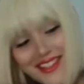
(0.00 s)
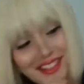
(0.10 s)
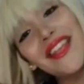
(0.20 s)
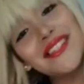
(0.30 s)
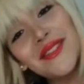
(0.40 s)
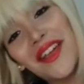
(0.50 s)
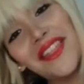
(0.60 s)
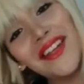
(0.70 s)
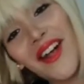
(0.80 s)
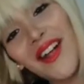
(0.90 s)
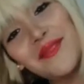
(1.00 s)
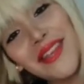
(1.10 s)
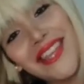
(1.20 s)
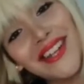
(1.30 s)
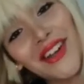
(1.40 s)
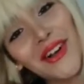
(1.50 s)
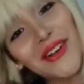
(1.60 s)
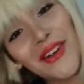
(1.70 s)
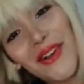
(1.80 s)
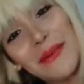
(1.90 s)
That's why they call me
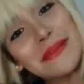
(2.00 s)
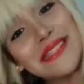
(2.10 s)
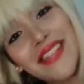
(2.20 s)
Coco Obsessed.